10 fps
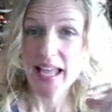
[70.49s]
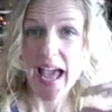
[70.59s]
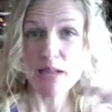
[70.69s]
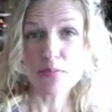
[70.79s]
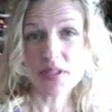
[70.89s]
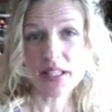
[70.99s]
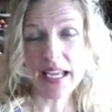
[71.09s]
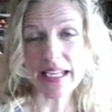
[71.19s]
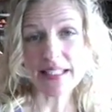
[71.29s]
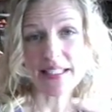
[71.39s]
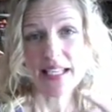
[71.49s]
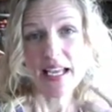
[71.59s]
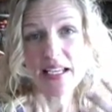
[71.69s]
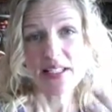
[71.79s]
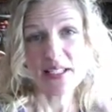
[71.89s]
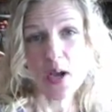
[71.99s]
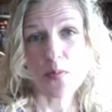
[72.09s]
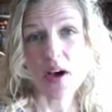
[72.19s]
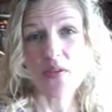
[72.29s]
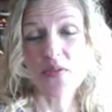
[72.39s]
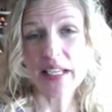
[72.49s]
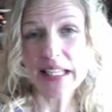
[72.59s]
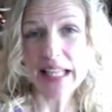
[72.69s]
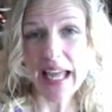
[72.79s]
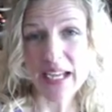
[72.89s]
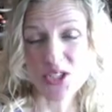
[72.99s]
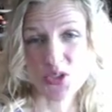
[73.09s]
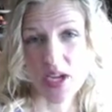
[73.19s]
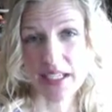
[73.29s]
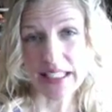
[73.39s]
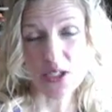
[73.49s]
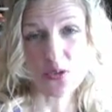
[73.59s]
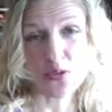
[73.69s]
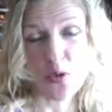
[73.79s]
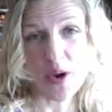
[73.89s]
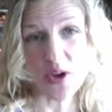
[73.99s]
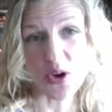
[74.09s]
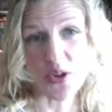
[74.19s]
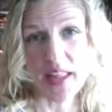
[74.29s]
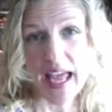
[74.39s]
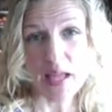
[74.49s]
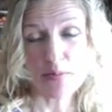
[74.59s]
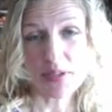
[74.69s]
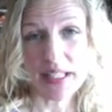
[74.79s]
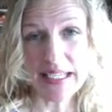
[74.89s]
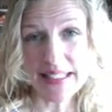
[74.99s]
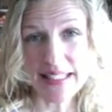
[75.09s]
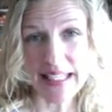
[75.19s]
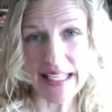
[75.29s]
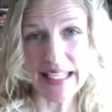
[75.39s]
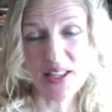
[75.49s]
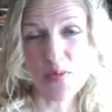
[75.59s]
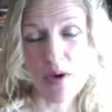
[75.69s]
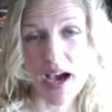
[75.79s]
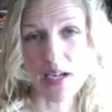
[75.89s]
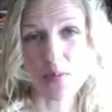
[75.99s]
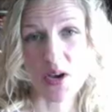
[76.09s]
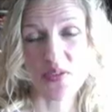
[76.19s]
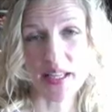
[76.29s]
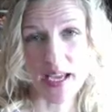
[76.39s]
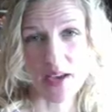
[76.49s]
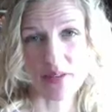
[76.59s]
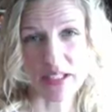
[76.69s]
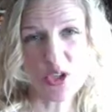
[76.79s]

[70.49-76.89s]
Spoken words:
and place some vanilla extract in a foil and place it in the bottom of the oven.